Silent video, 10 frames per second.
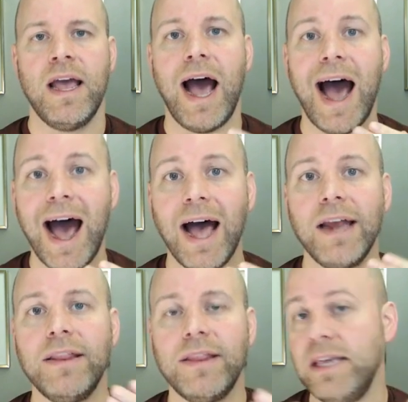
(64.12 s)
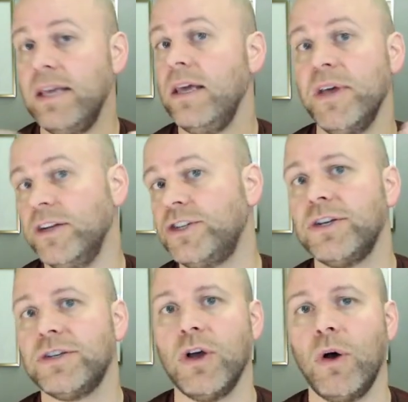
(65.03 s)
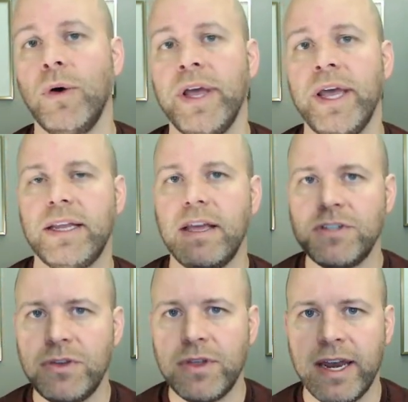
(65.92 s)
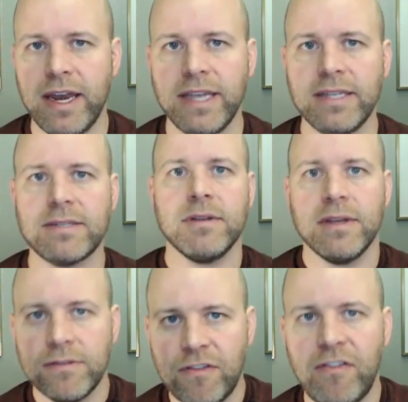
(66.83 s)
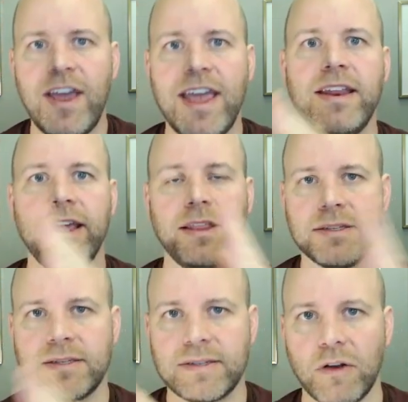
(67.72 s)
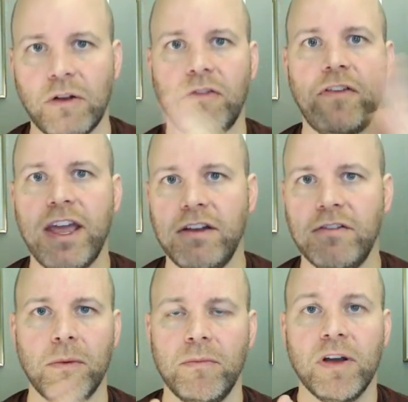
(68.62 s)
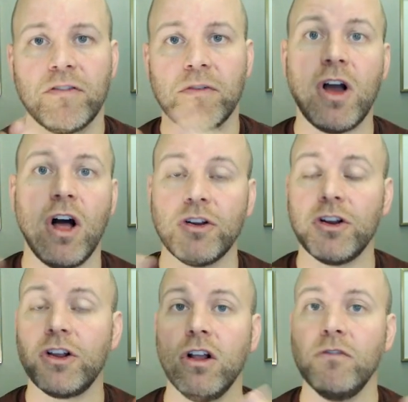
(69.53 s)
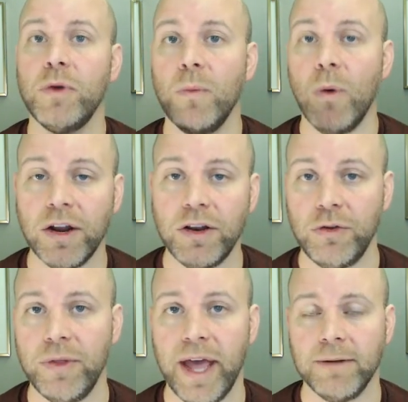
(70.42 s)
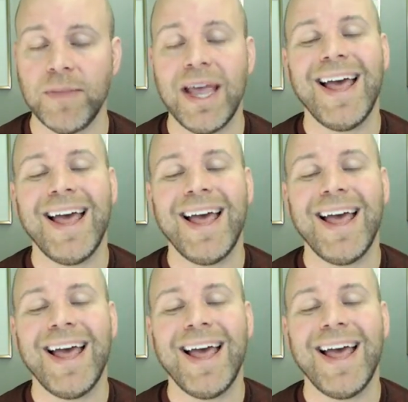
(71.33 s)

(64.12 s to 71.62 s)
on the image. So it gives you that nice fading, that subtle fade from color to color if we want to do that.